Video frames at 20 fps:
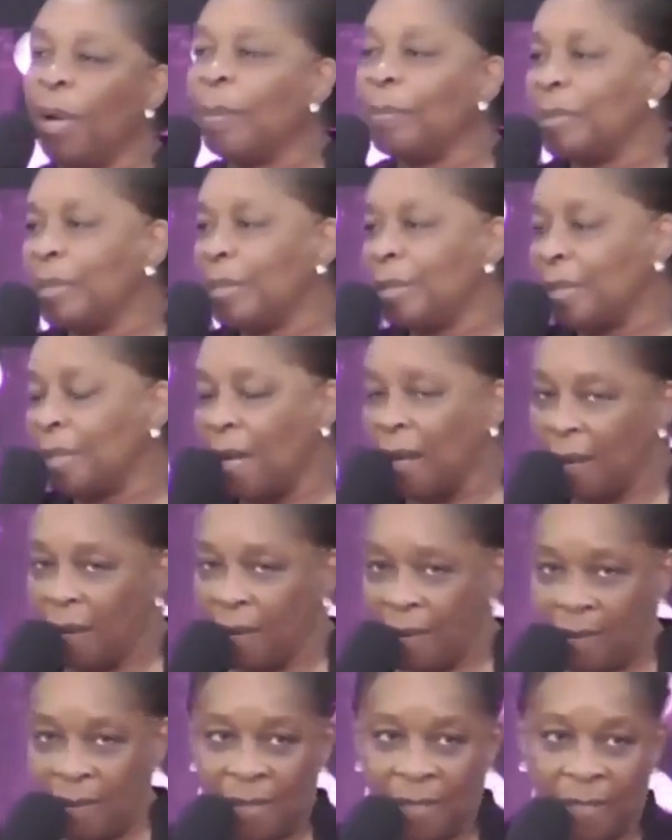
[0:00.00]

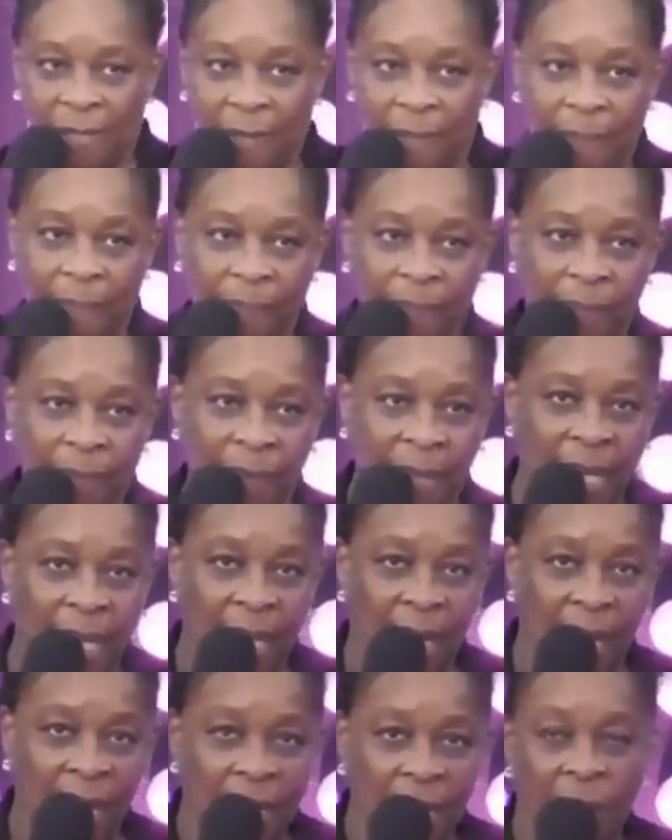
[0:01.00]
stars.
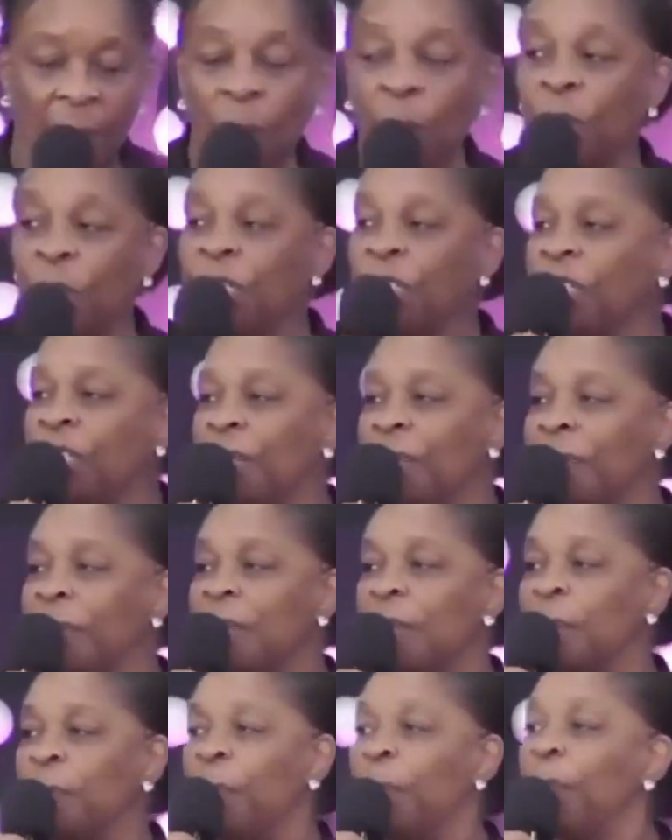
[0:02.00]
They worship
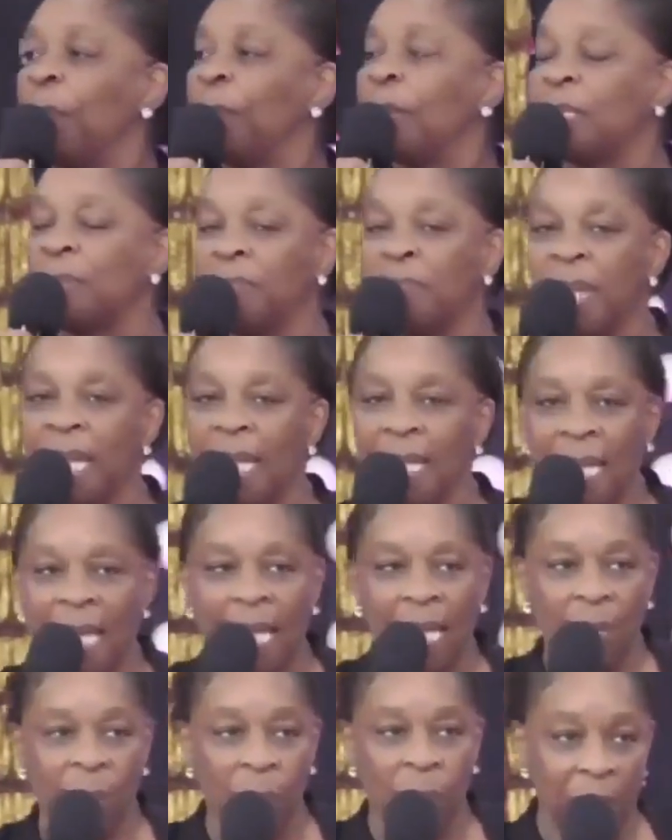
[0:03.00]
sportsmen
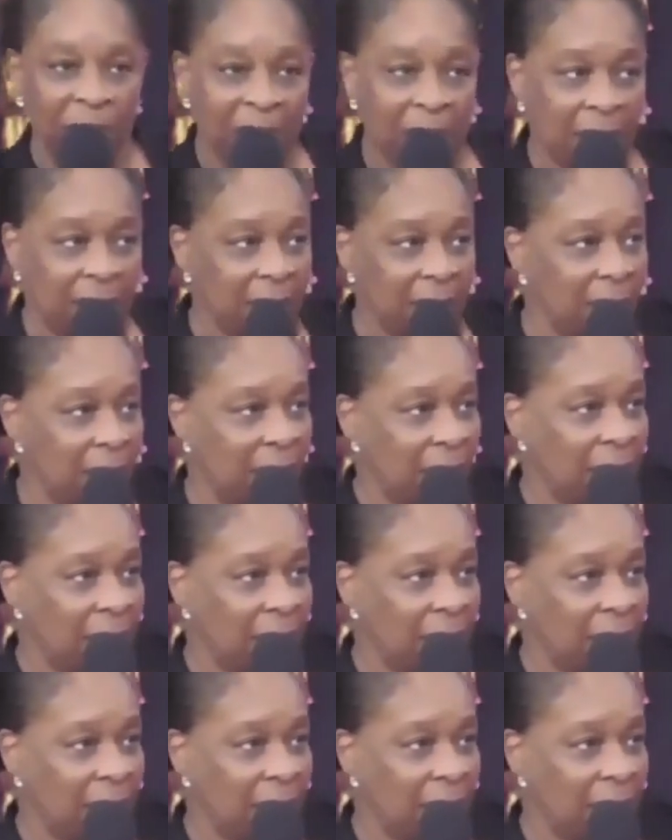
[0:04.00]
and women.